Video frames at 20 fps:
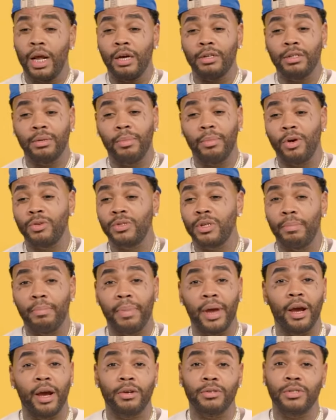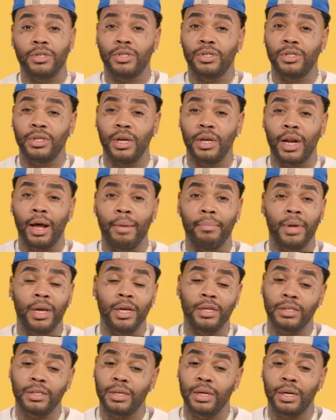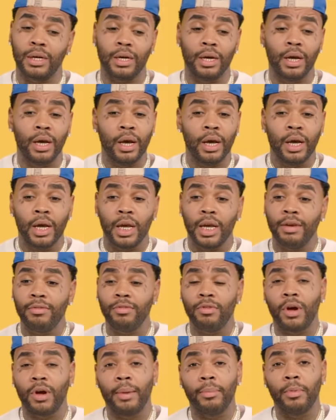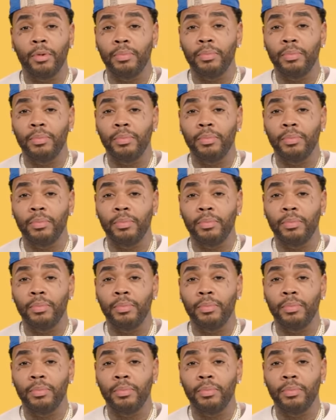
That was the most embarrassing shit. I mean, shit. even though I'm a